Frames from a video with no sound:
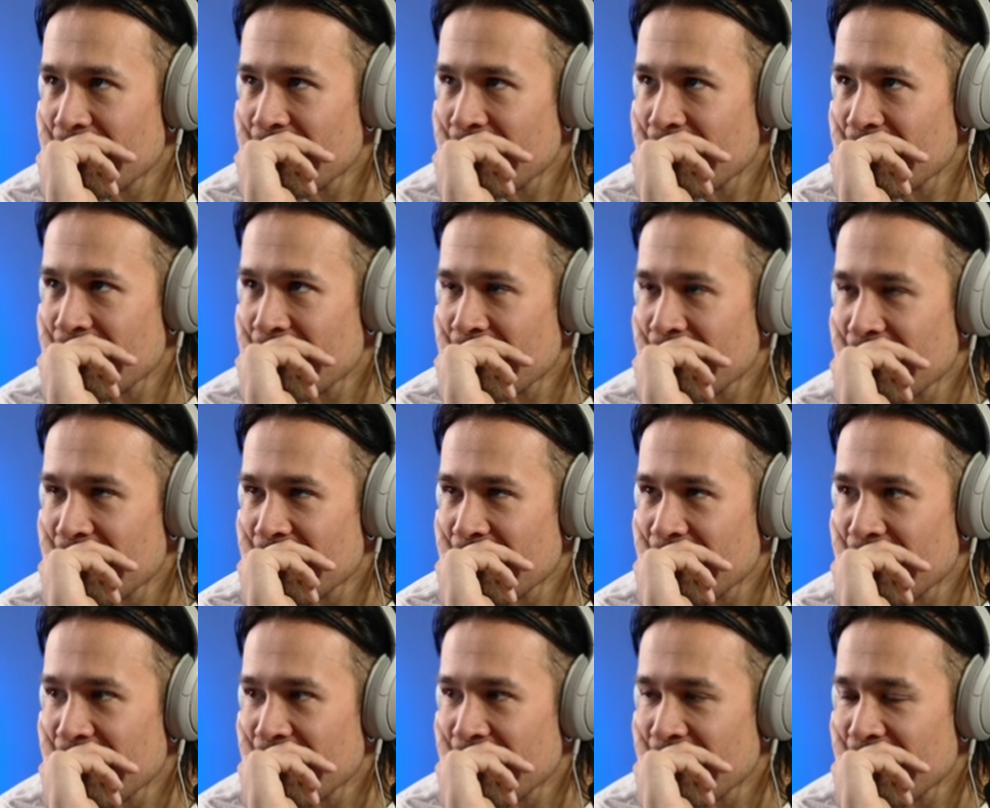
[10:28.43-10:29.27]

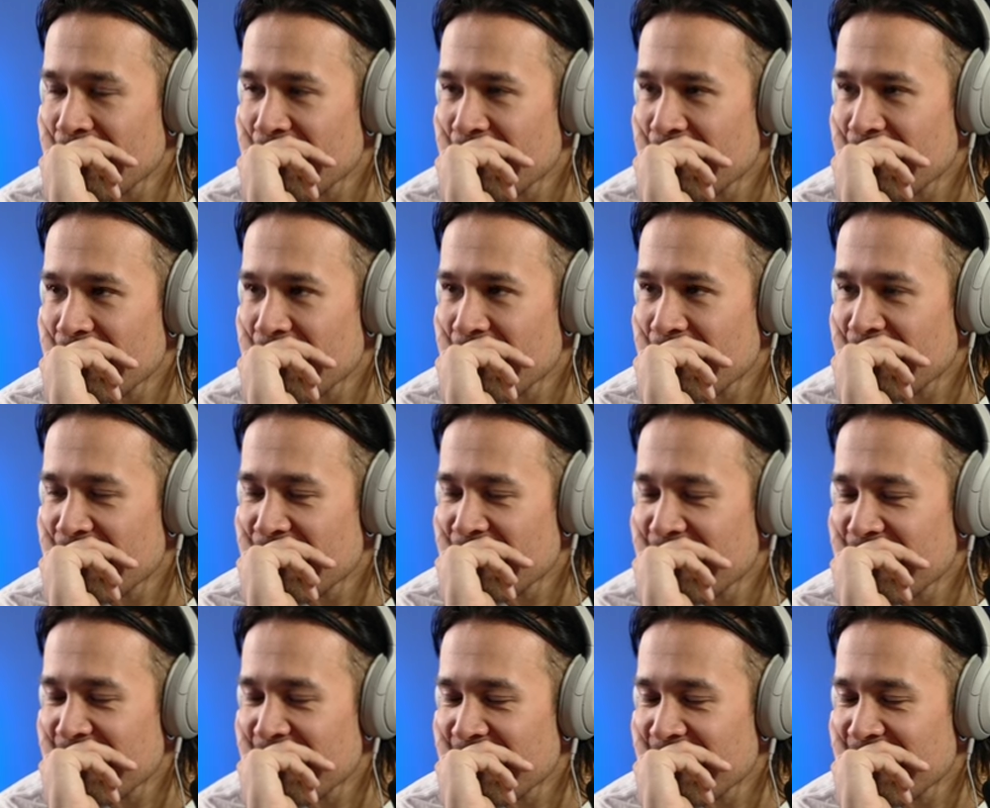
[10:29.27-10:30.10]

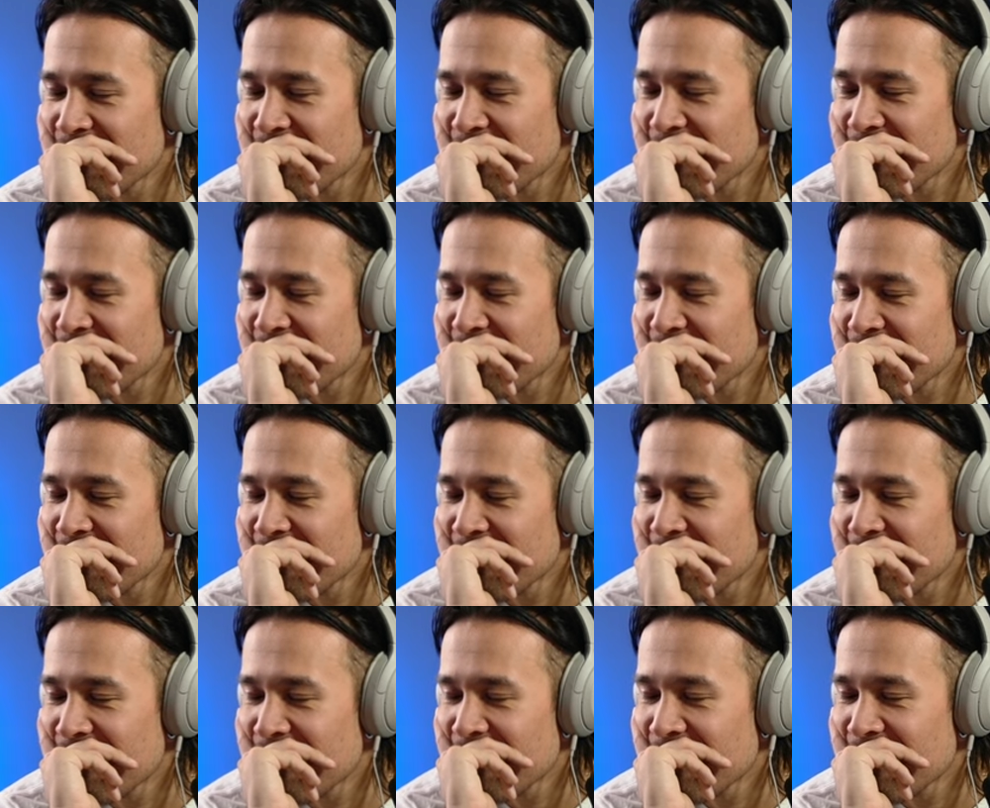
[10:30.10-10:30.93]

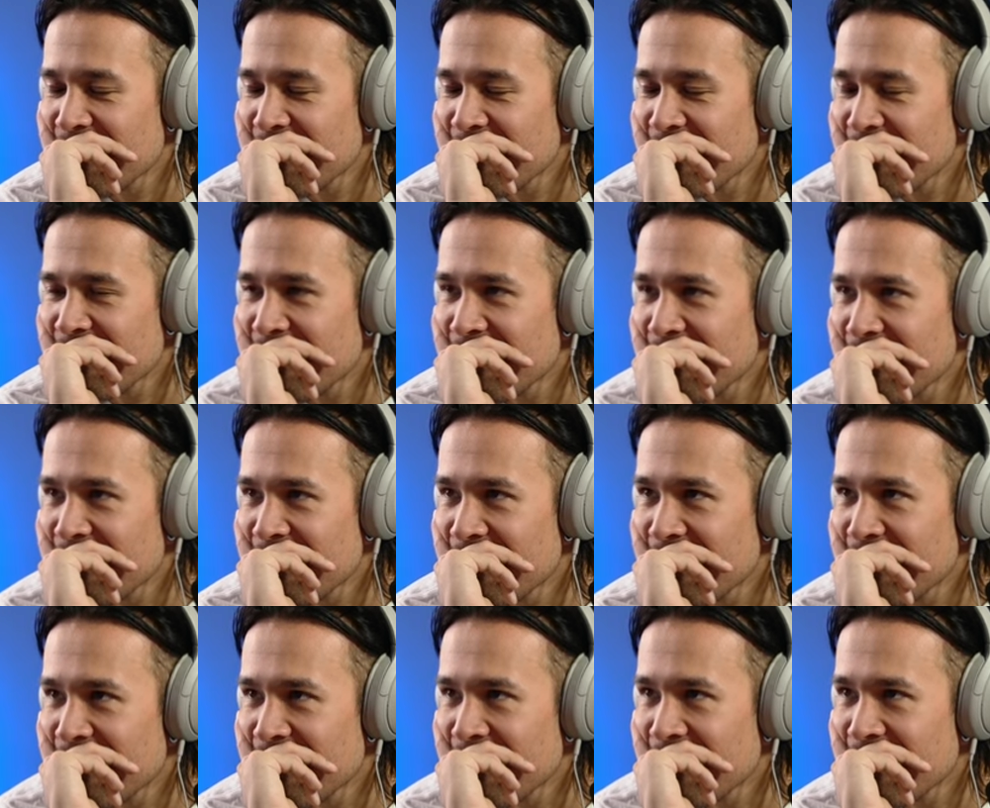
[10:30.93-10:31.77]

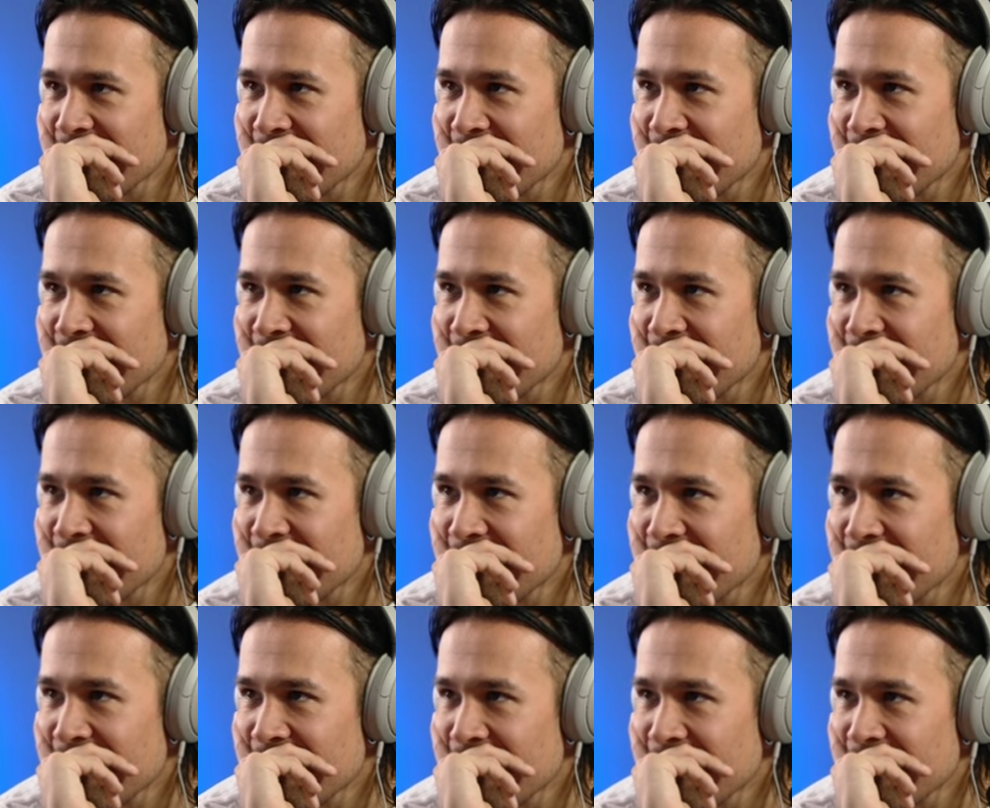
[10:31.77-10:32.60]

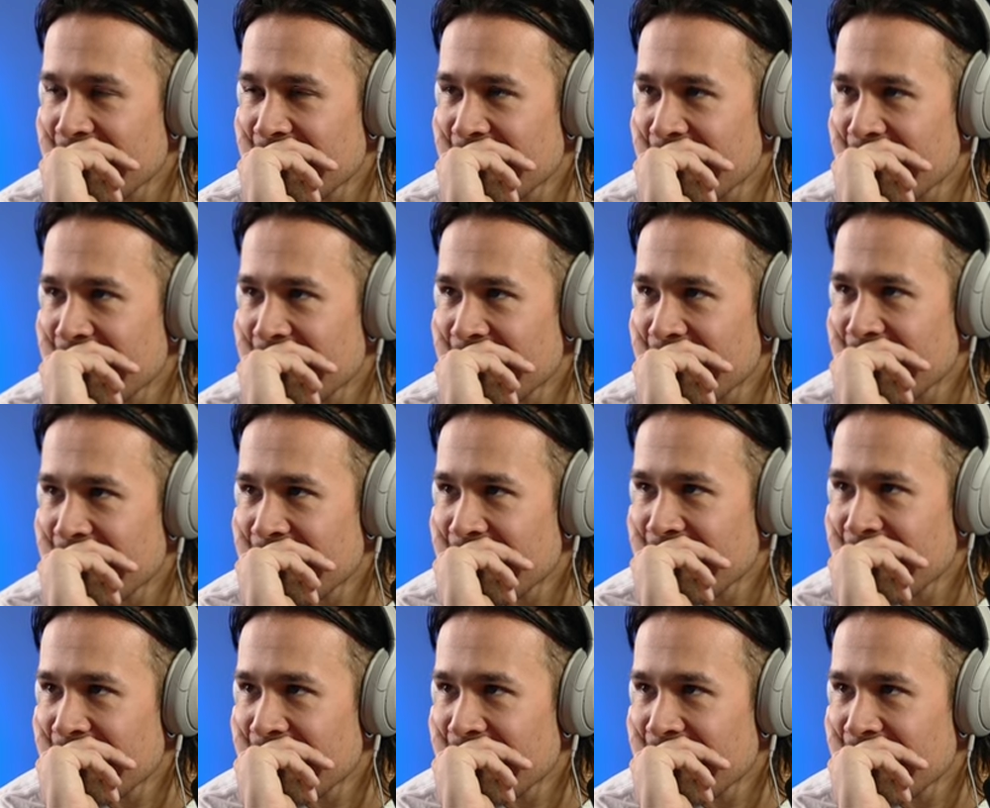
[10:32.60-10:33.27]
This person isn't speaking.